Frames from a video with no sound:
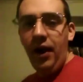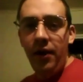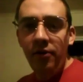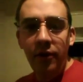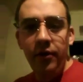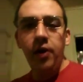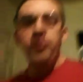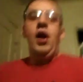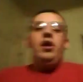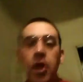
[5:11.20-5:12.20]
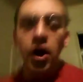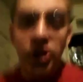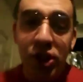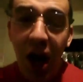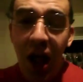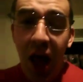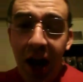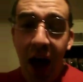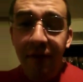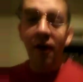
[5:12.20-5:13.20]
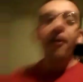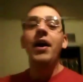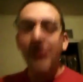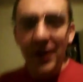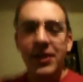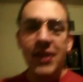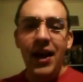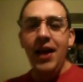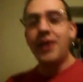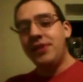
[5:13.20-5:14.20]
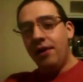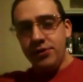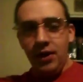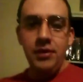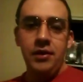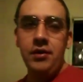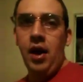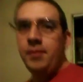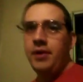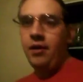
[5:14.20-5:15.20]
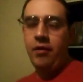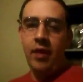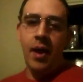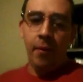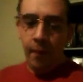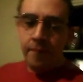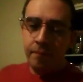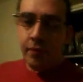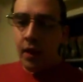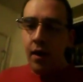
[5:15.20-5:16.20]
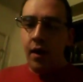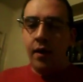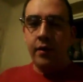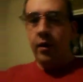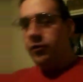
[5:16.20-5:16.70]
Aries. Austin Aries is like, did I say that, Neville? Did I say that? Because that was at the commentator table. It